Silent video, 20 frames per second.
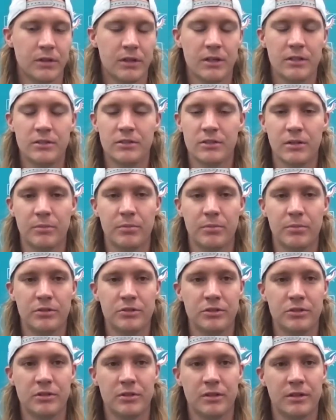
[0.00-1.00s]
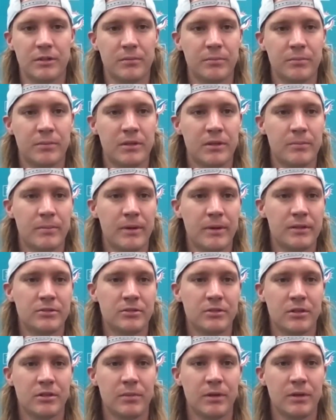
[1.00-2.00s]
he's going to push you to be the best
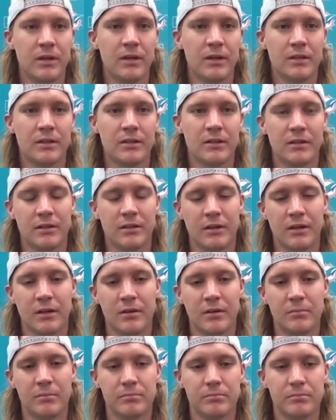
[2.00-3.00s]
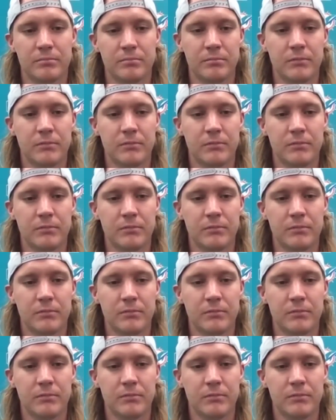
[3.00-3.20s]
you can be and um,